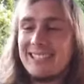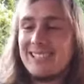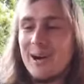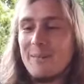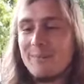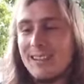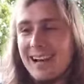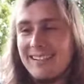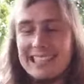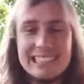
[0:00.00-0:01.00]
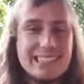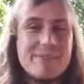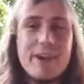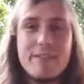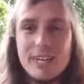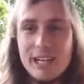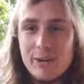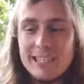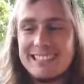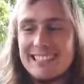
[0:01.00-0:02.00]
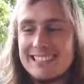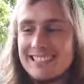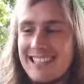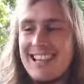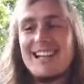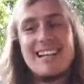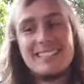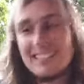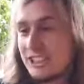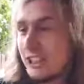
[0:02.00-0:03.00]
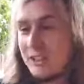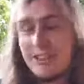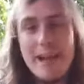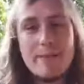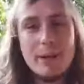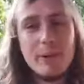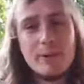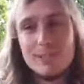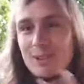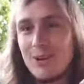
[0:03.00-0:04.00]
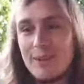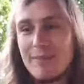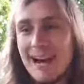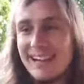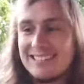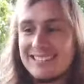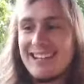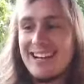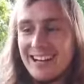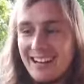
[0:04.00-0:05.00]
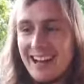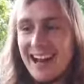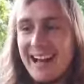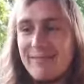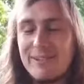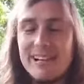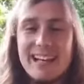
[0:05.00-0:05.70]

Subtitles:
Tom, Alris, if you have any questions, just shoot them and we will talk about it live.